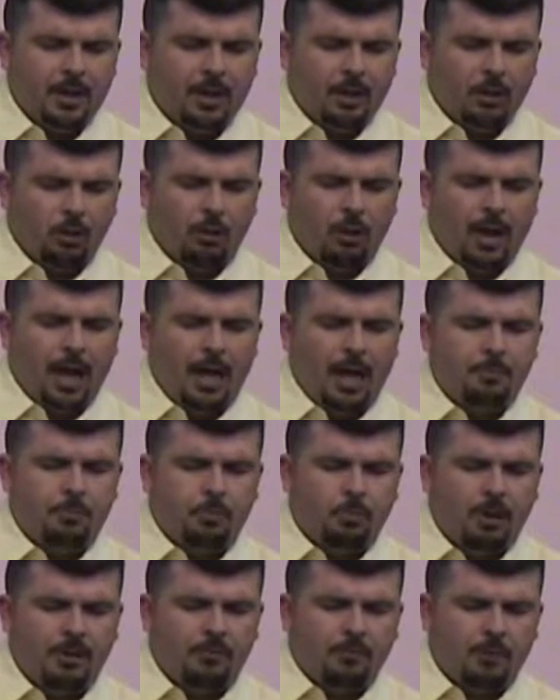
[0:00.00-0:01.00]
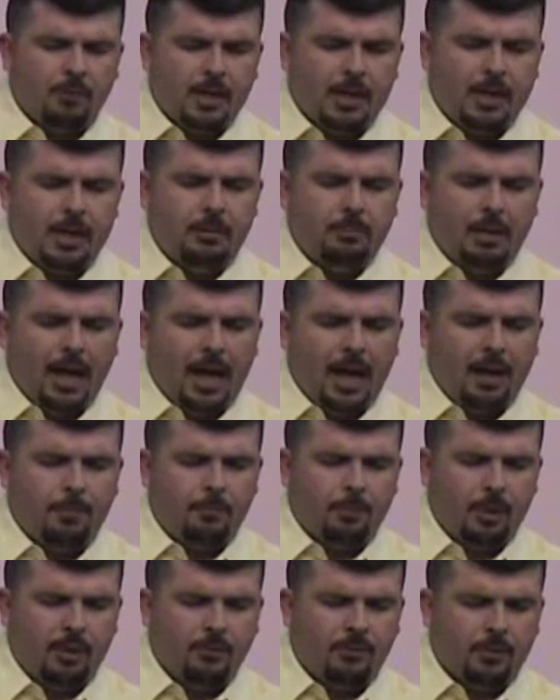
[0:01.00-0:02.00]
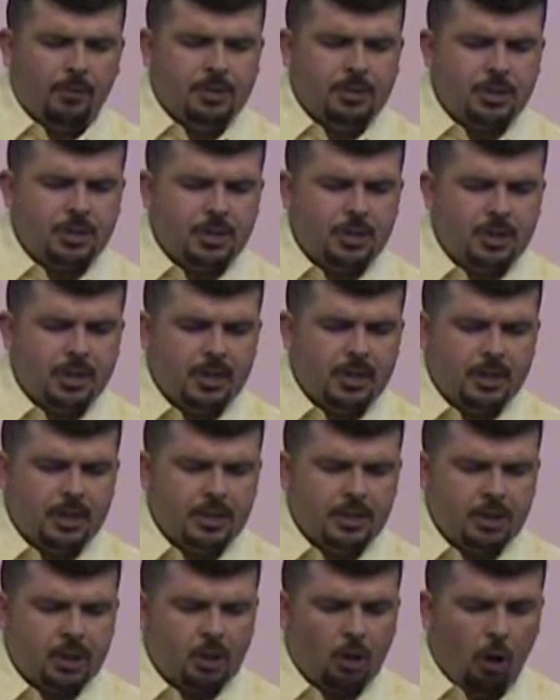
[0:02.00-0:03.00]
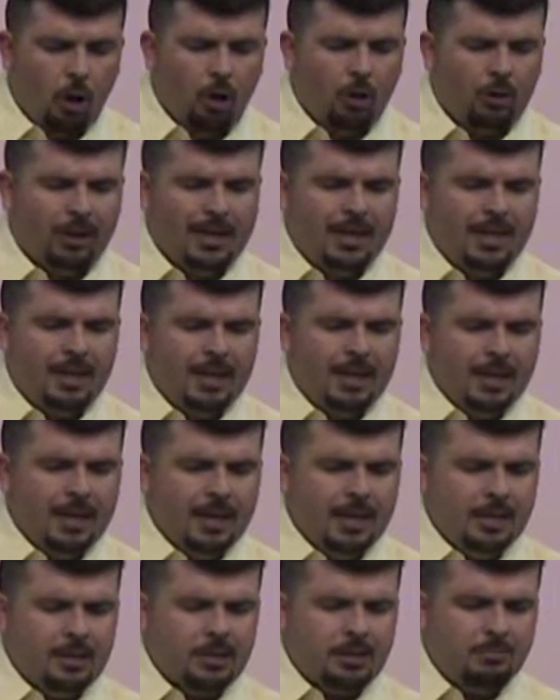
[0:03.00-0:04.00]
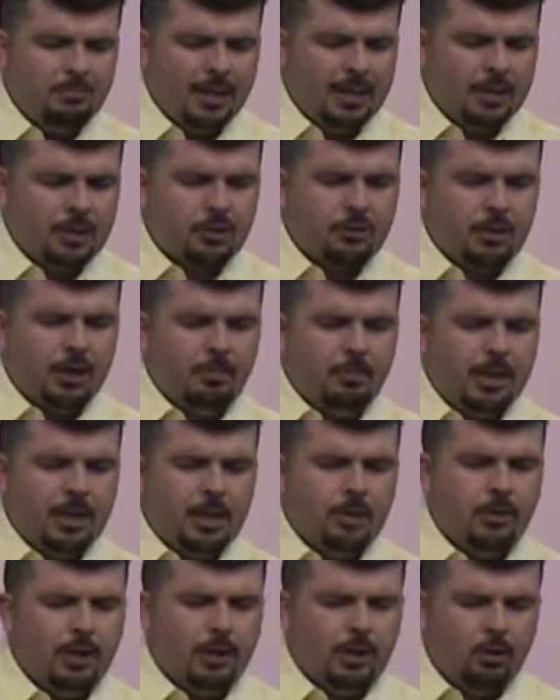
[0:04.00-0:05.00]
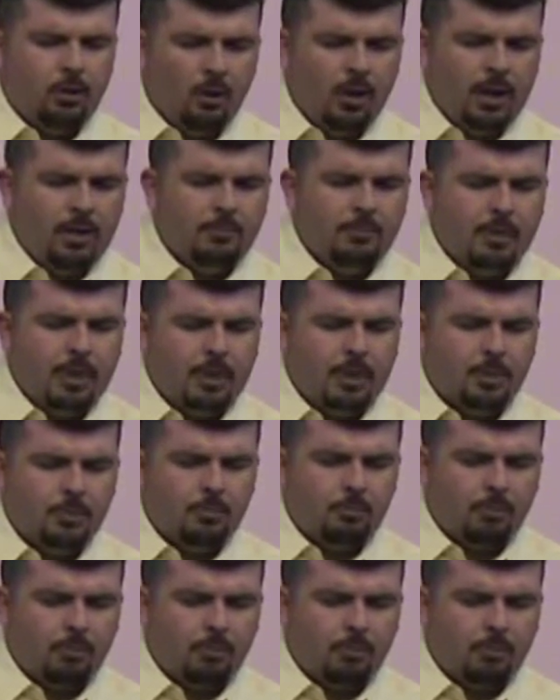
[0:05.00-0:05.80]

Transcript: Lord, I pray for him. I pray for his calling, his ministry. May you anoint, may you